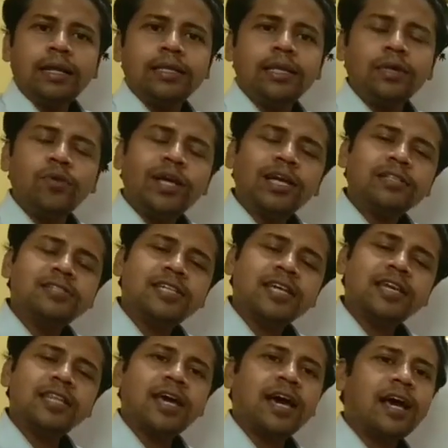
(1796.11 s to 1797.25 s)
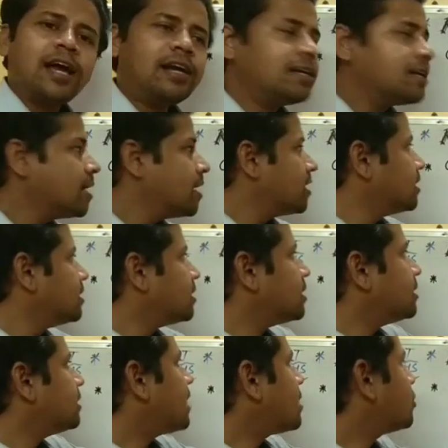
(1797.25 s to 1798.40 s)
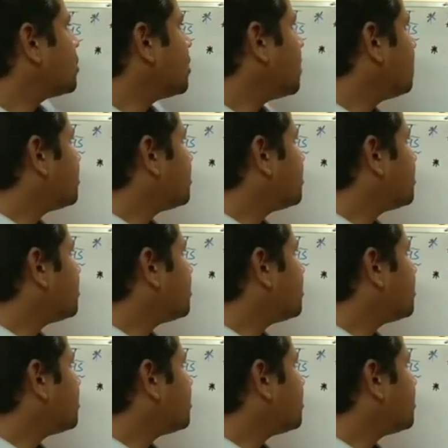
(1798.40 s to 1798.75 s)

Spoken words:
then we can say that the rational